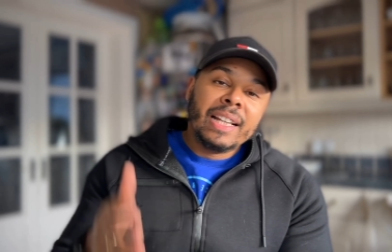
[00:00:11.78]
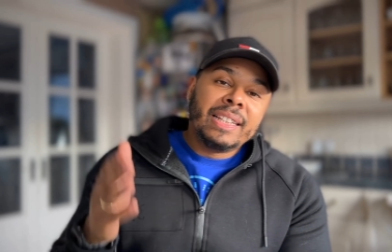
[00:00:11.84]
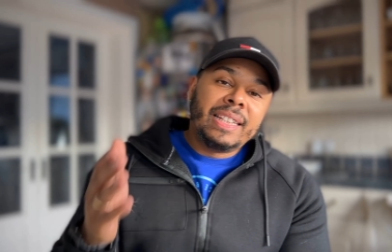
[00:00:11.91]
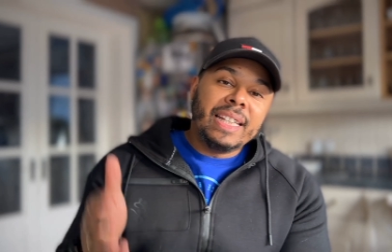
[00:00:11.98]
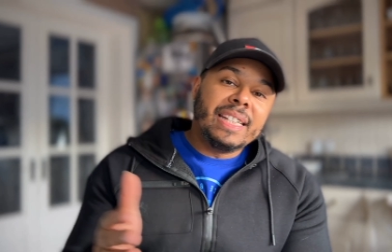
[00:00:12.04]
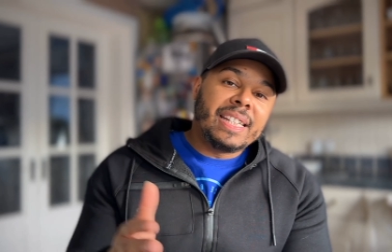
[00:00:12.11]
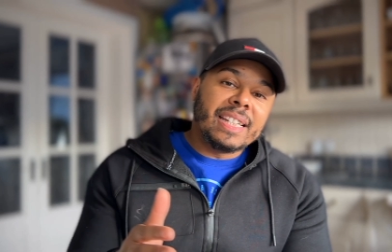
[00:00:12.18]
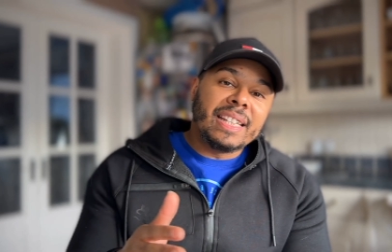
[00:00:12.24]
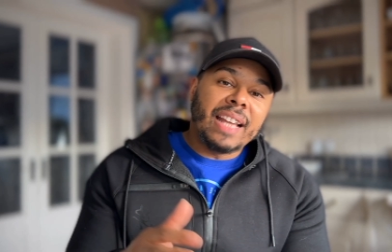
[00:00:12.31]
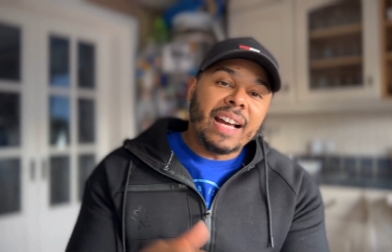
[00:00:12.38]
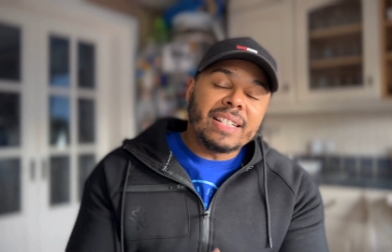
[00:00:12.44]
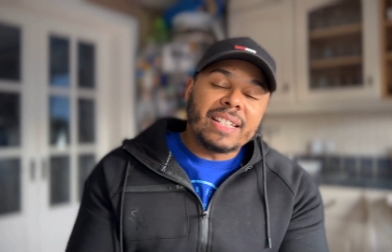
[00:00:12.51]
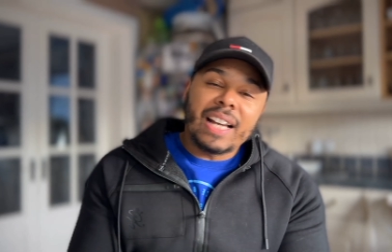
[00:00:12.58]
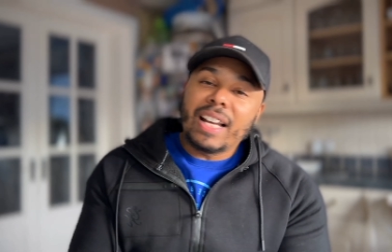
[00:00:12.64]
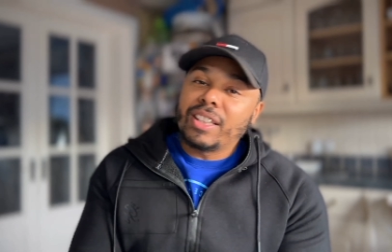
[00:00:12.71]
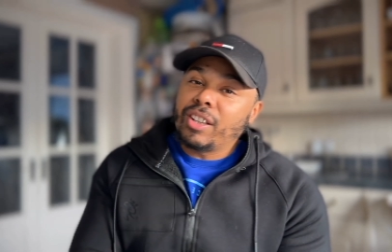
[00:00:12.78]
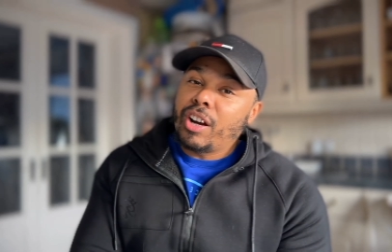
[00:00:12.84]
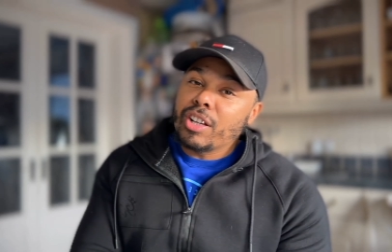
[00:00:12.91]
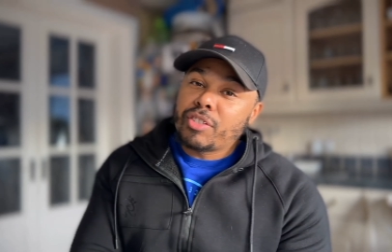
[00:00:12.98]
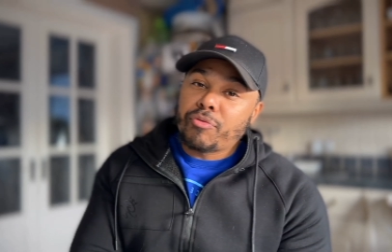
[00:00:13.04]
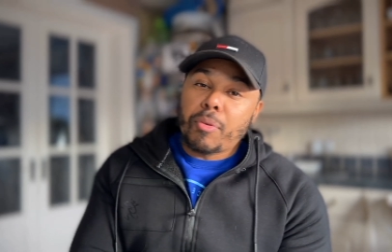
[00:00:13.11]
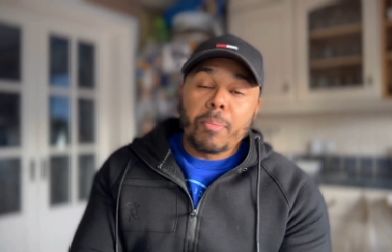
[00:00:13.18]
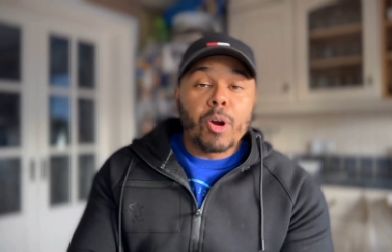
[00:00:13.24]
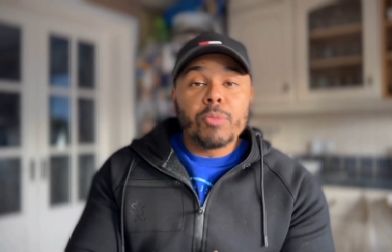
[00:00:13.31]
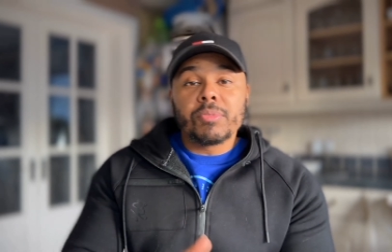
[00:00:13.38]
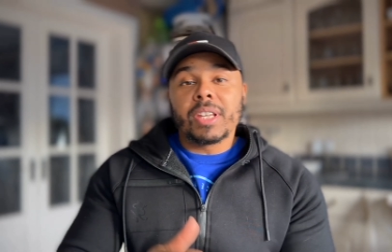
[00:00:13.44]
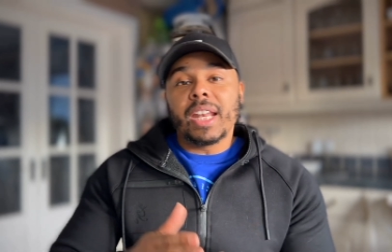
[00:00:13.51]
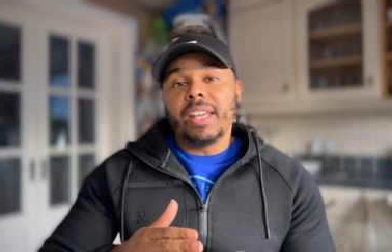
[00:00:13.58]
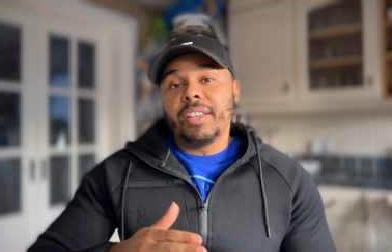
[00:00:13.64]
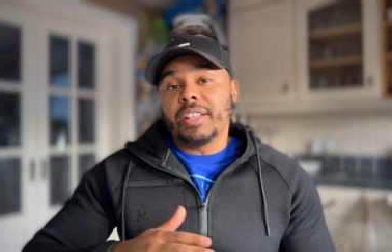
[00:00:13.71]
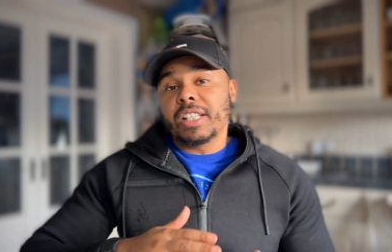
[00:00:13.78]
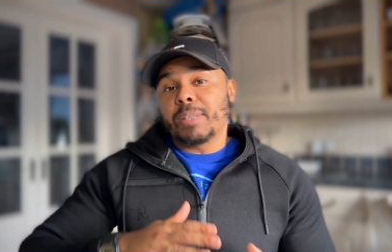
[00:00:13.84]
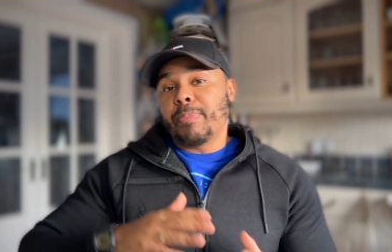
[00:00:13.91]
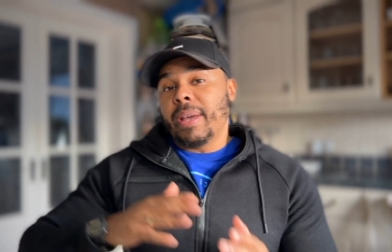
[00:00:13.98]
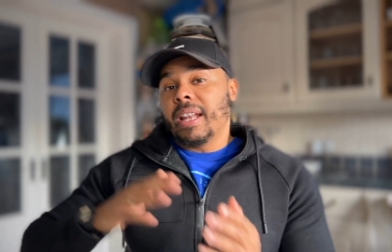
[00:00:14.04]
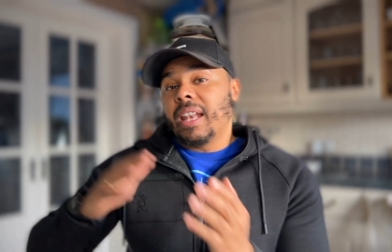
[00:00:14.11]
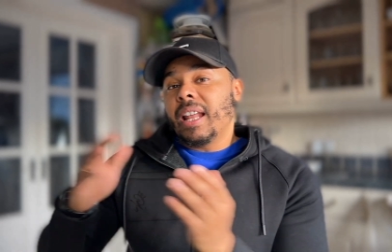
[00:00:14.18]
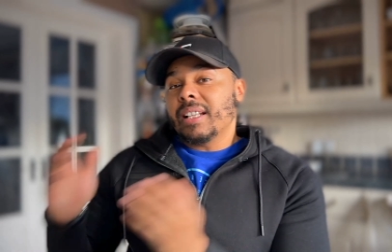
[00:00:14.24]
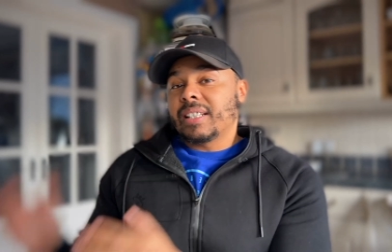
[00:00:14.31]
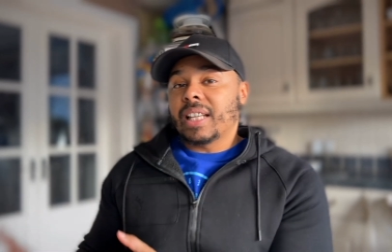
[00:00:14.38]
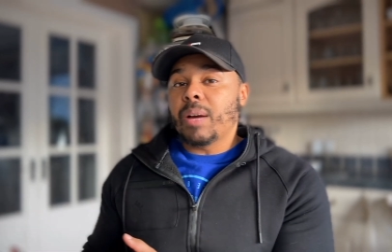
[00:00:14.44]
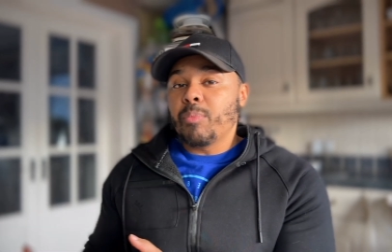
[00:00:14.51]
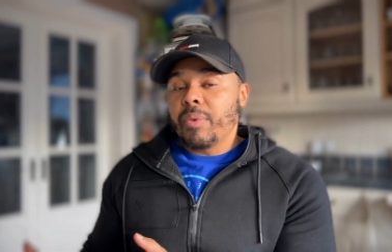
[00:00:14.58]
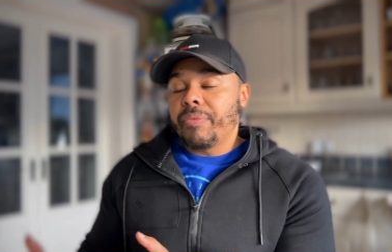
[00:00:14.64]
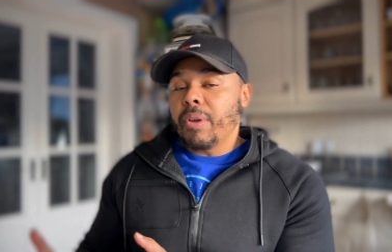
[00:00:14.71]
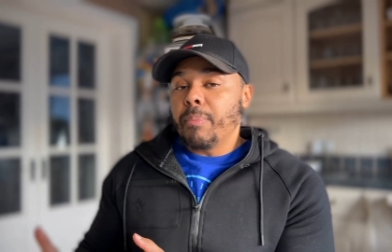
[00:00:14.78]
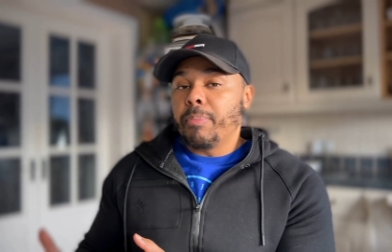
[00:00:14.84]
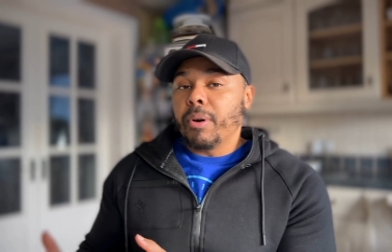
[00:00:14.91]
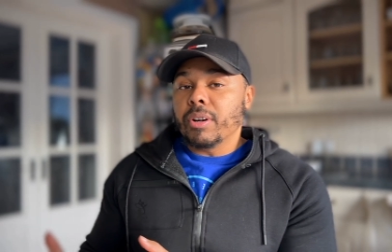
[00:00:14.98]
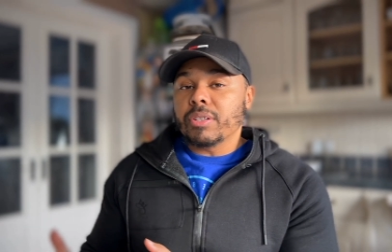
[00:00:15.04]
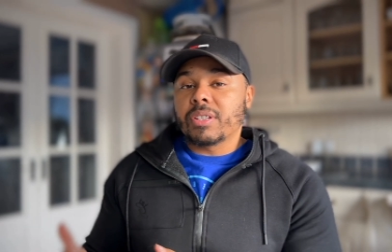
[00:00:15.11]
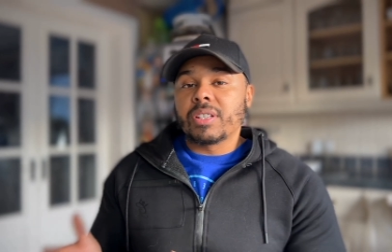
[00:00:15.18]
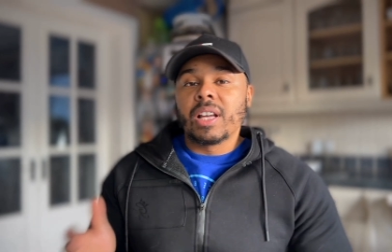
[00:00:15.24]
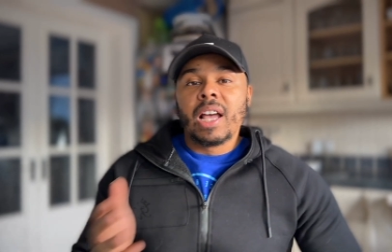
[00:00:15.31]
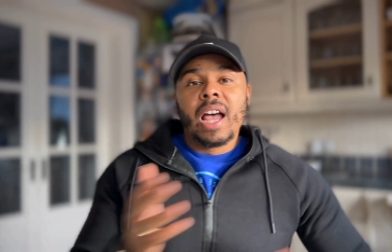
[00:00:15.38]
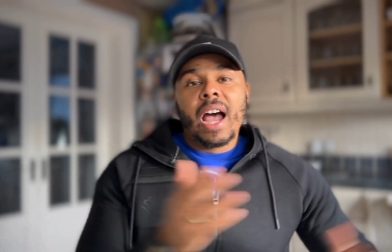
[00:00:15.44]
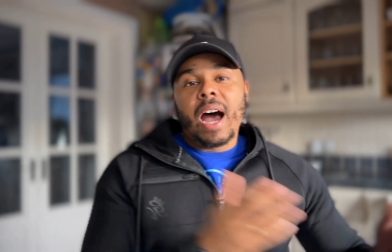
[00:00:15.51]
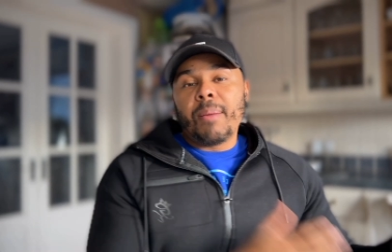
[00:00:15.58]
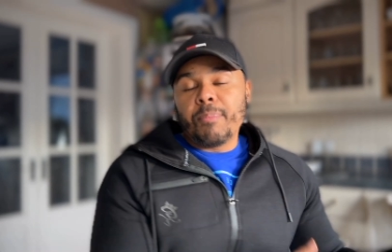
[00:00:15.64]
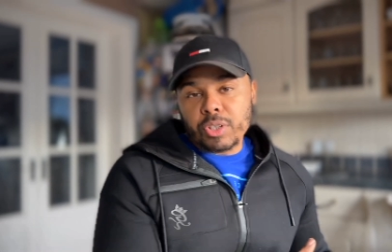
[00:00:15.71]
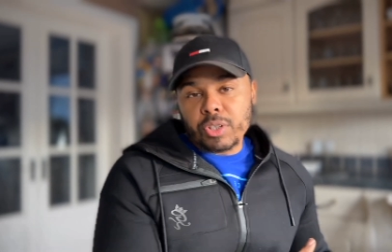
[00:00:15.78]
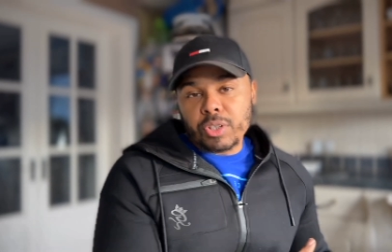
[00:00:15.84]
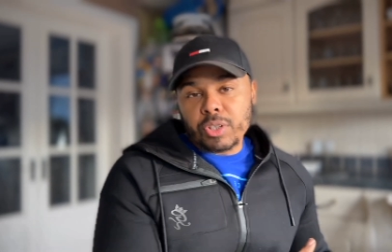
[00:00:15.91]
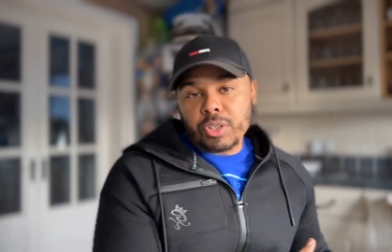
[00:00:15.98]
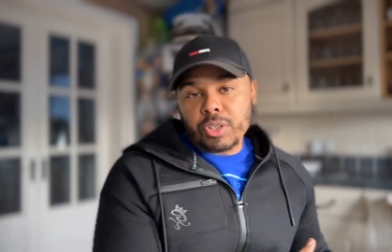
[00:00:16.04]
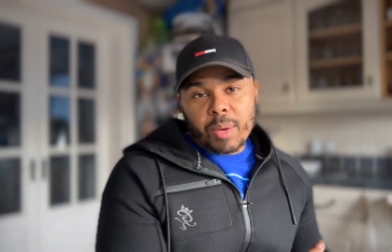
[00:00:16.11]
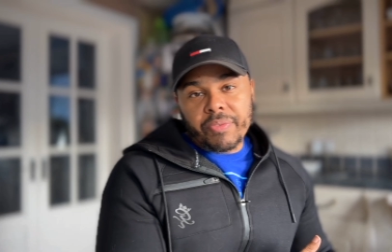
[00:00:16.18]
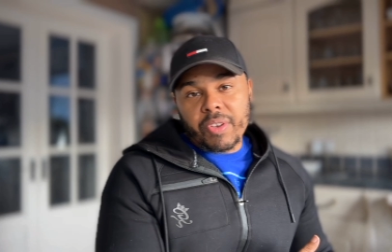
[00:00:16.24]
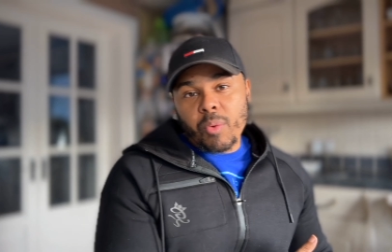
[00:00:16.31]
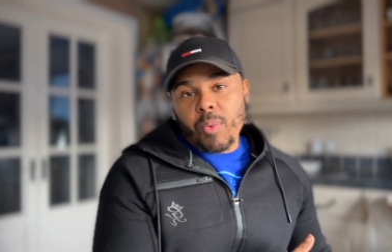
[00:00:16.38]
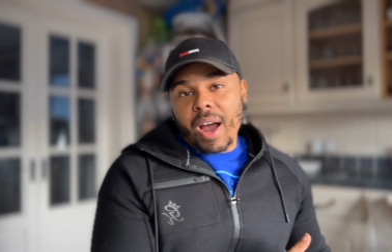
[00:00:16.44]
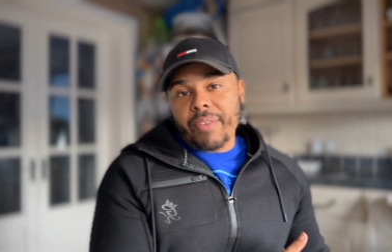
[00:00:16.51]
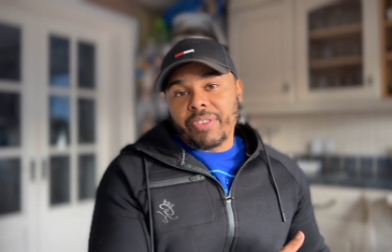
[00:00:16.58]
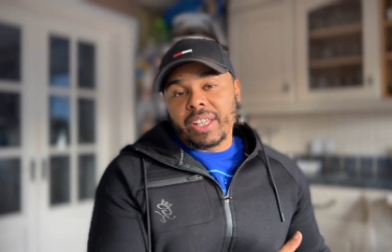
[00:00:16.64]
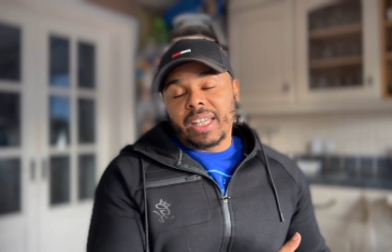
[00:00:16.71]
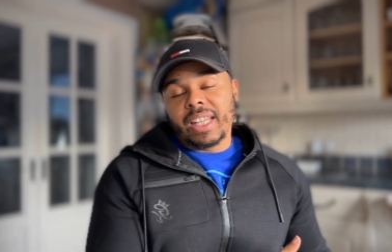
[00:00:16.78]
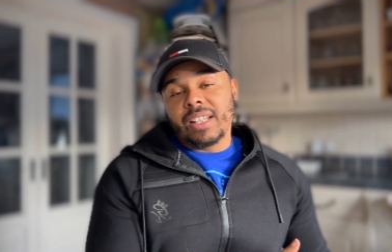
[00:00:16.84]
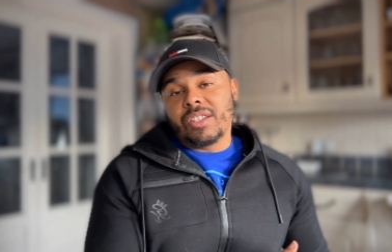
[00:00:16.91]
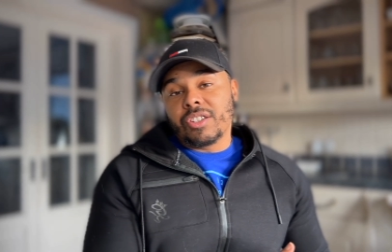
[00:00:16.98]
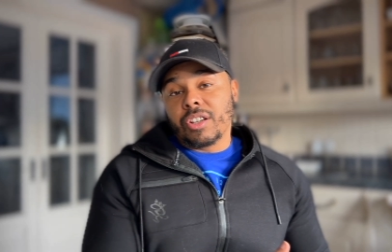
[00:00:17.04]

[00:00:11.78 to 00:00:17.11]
teaching dads how to hustle from home so that you can spend less time with your boss and more time with your wife and kids.